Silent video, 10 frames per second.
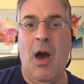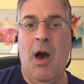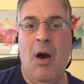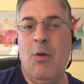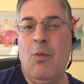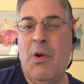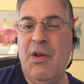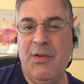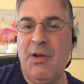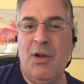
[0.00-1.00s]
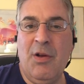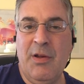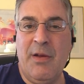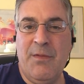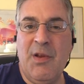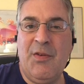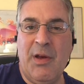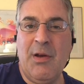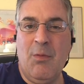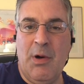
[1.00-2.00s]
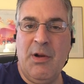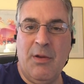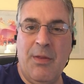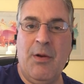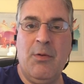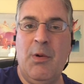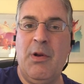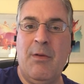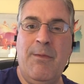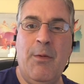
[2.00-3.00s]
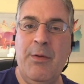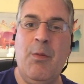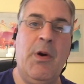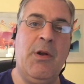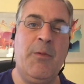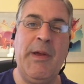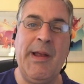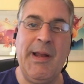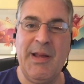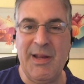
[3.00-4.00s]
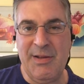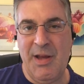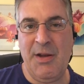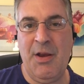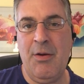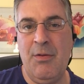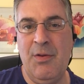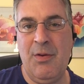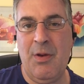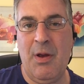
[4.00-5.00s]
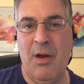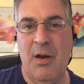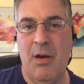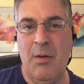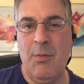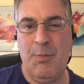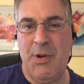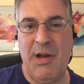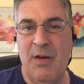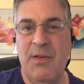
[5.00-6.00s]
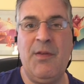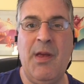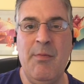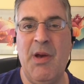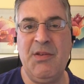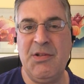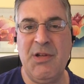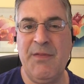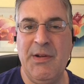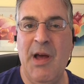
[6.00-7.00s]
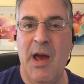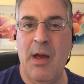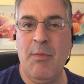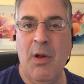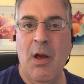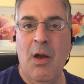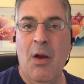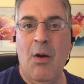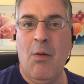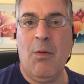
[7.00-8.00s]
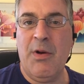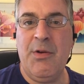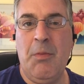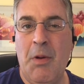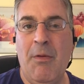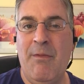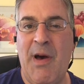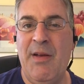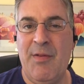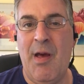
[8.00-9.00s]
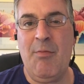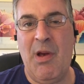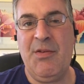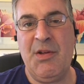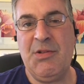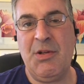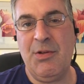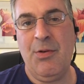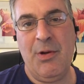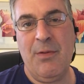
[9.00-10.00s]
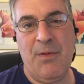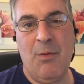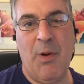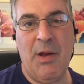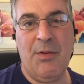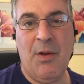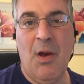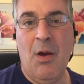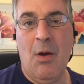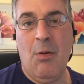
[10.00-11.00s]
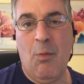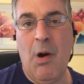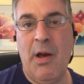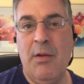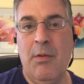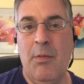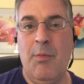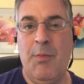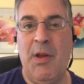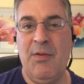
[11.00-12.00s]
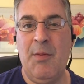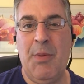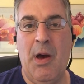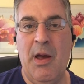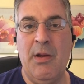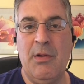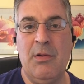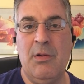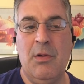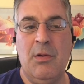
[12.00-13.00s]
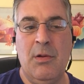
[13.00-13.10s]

What is it going to look like for the second one and the third one and the fourth one? Are we going to continue to put out the same message every time, or do we revise that message in two different ways? One, based upon